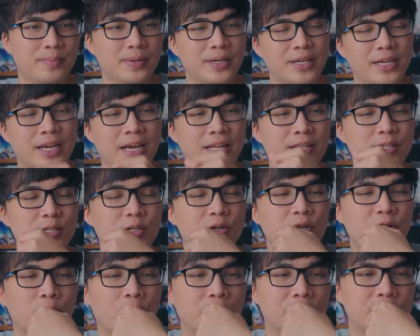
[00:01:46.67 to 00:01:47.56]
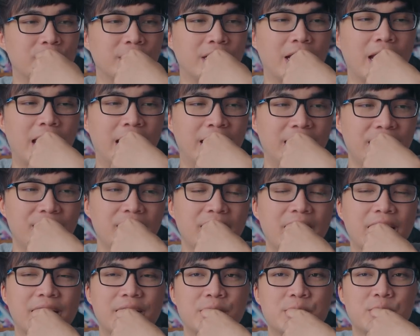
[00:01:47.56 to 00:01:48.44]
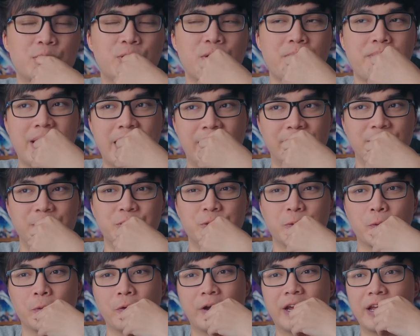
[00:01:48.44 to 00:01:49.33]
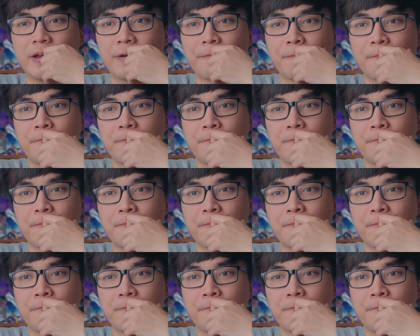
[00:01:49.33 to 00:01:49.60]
But yeah, this is a good question. Anything I consider mandatory.